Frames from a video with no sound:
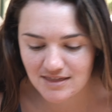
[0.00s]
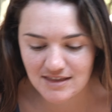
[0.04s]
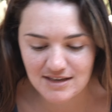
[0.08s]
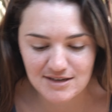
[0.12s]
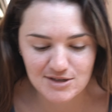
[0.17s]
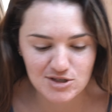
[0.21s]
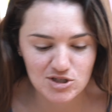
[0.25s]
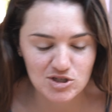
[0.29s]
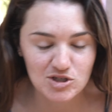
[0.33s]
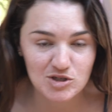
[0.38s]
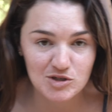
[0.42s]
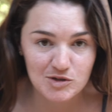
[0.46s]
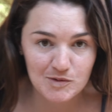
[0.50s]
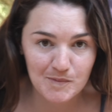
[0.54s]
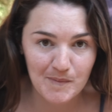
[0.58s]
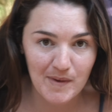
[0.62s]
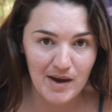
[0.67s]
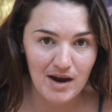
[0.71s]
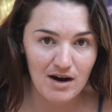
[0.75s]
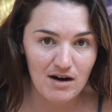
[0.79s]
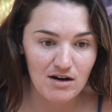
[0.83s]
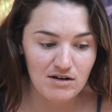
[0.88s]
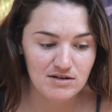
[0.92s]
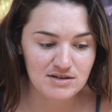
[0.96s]
these
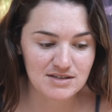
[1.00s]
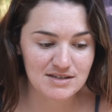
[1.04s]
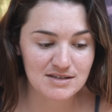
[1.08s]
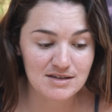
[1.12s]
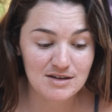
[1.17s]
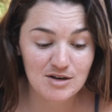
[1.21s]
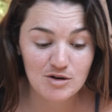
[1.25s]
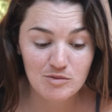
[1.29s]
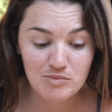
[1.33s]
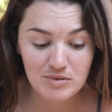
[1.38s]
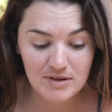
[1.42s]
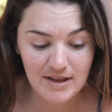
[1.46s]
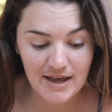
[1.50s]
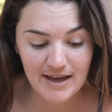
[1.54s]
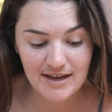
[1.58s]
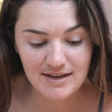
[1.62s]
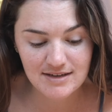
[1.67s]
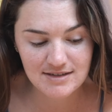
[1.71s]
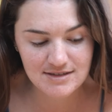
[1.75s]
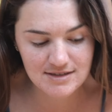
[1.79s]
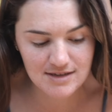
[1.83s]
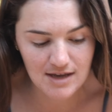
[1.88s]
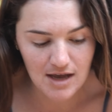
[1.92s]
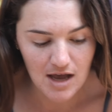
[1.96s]
spare cedar
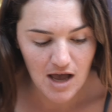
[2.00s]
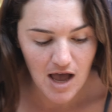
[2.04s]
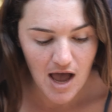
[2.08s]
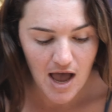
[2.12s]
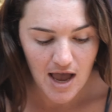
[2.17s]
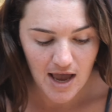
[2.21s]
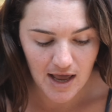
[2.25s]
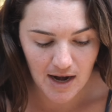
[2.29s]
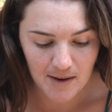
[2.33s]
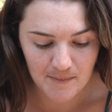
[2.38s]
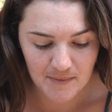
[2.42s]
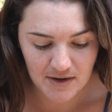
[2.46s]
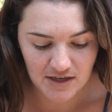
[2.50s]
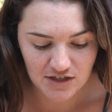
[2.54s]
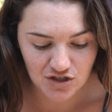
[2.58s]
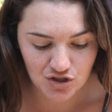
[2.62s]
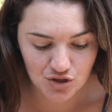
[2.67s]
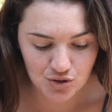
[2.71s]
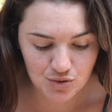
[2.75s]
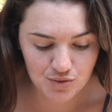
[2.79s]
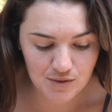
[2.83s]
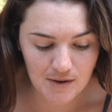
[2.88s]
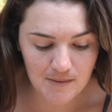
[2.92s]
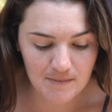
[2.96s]
planks and I'm going to
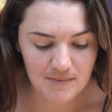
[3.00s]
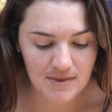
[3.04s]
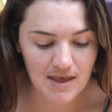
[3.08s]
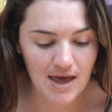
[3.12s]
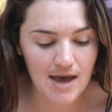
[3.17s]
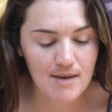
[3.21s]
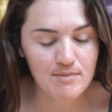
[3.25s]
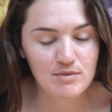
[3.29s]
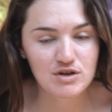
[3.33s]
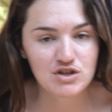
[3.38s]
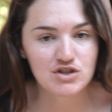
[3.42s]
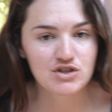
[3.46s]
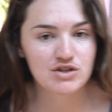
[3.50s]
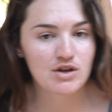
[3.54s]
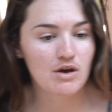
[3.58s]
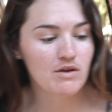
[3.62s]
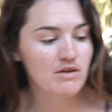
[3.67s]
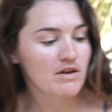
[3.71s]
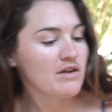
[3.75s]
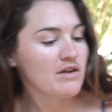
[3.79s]
trim them so